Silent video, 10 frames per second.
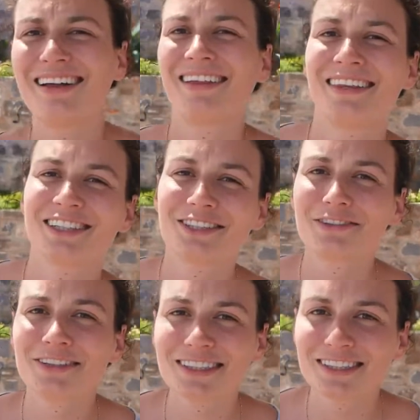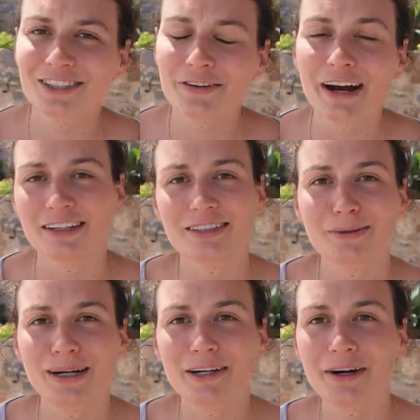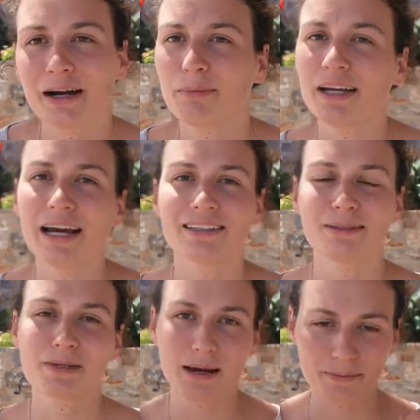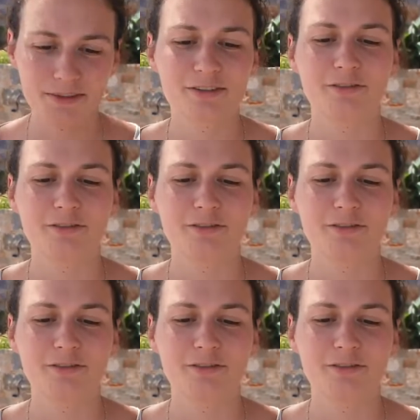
there's no reason to cry, so why cry? But yeah, sometimes